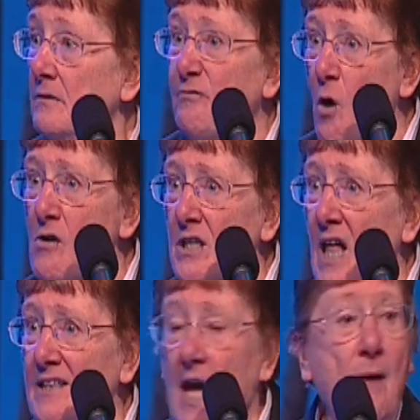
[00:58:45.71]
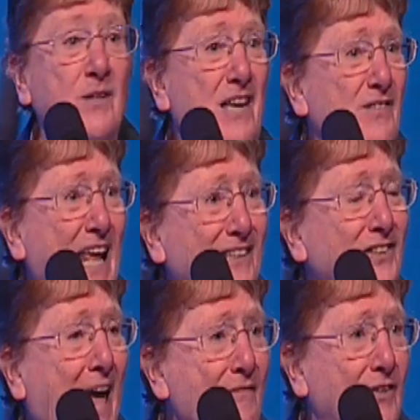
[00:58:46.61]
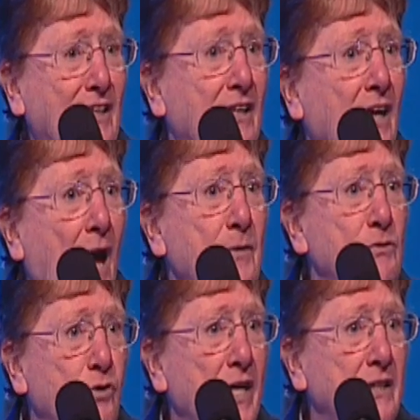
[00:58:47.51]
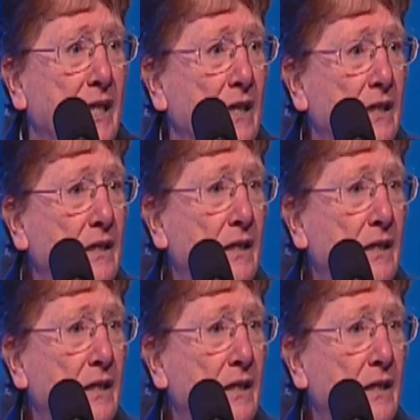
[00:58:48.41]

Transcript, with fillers: Four o'clock. I am leaving at 11. I mean, really.